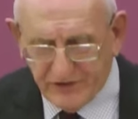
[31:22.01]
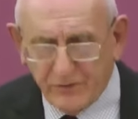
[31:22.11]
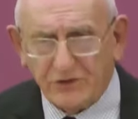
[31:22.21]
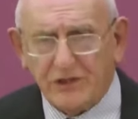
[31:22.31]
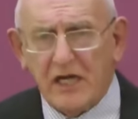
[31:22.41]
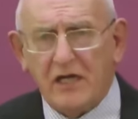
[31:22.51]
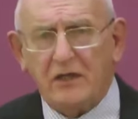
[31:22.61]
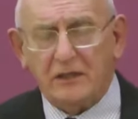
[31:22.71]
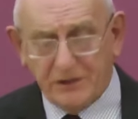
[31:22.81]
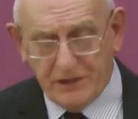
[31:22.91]
was
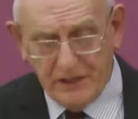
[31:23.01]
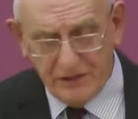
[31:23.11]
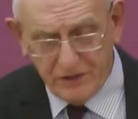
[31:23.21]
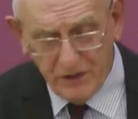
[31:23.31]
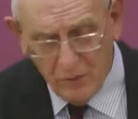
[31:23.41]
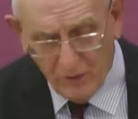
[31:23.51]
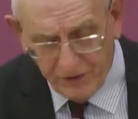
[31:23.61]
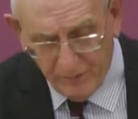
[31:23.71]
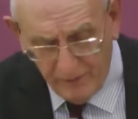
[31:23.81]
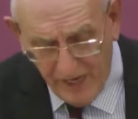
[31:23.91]
there, it says, with
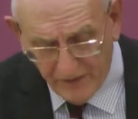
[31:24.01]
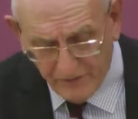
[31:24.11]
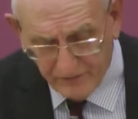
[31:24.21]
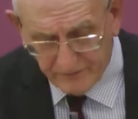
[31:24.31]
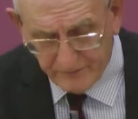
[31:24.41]
the brethren.